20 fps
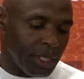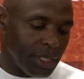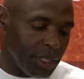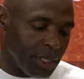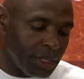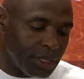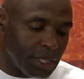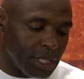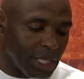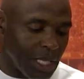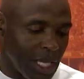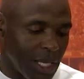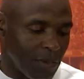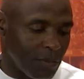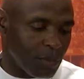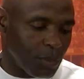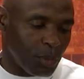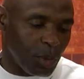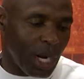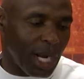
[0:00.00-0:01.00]
and you still
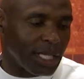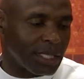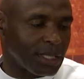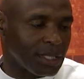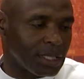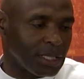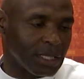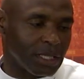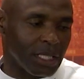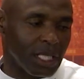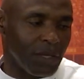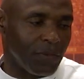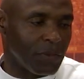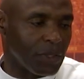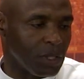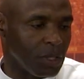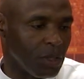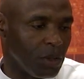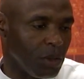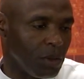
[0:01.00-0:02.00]
have practices left
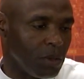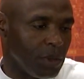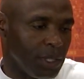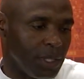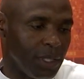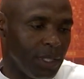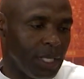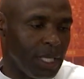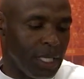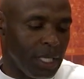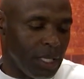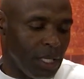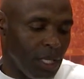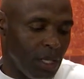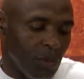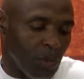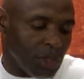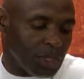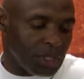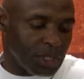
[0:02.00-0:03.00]
to go, and,
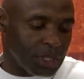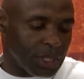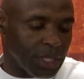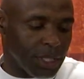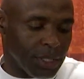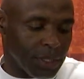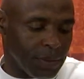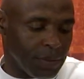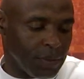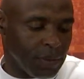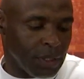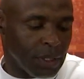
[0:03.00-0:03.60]
and which is good.